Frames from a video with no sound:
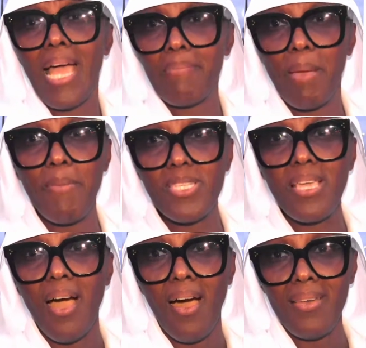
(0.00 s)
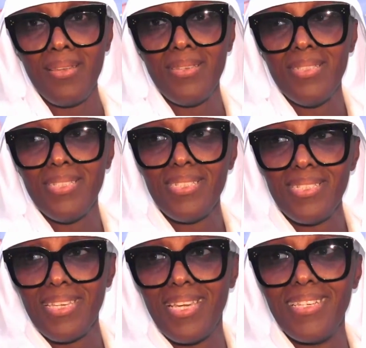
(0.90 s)
had my music on
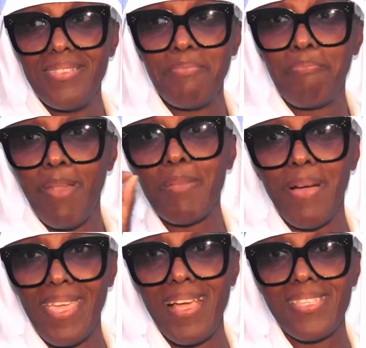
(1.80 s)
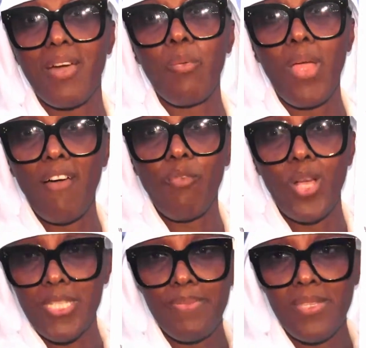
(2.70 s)
and blocked my ears out, have
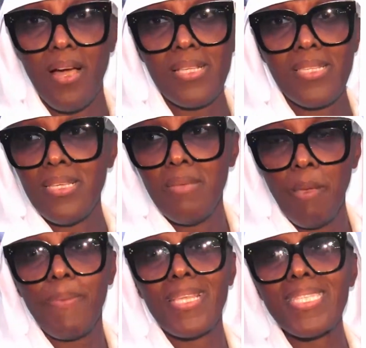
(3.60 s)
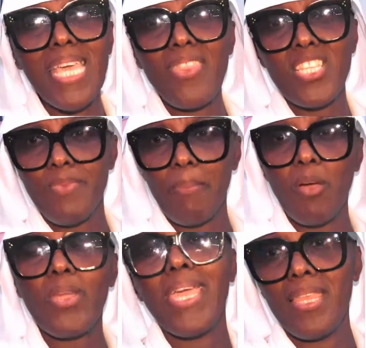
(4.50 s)
worship songs. People are saying things, but I'm
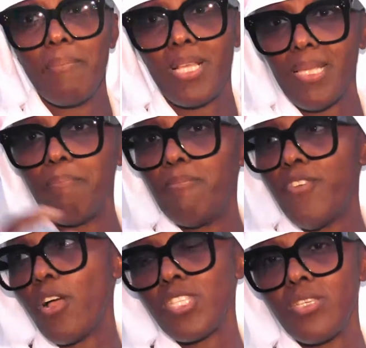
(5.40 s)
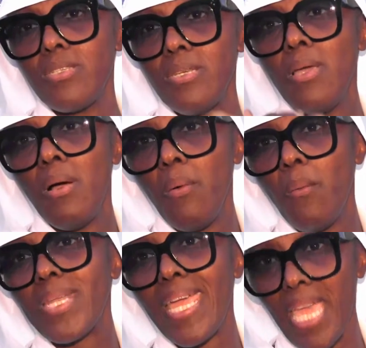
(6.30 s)
not hearing them because I'm focused on
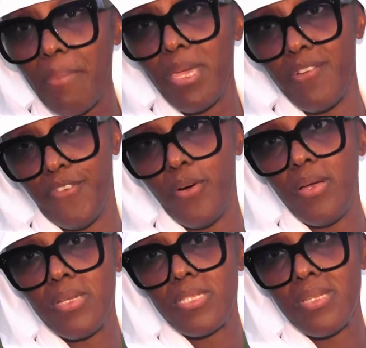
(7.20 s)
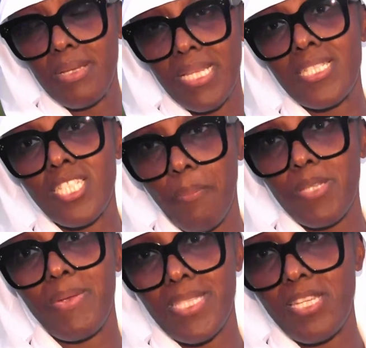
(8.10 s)
what I came here for. That's to
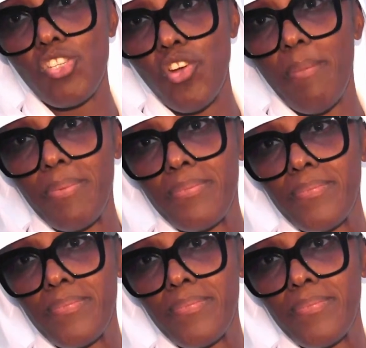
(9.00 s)
support President Trump.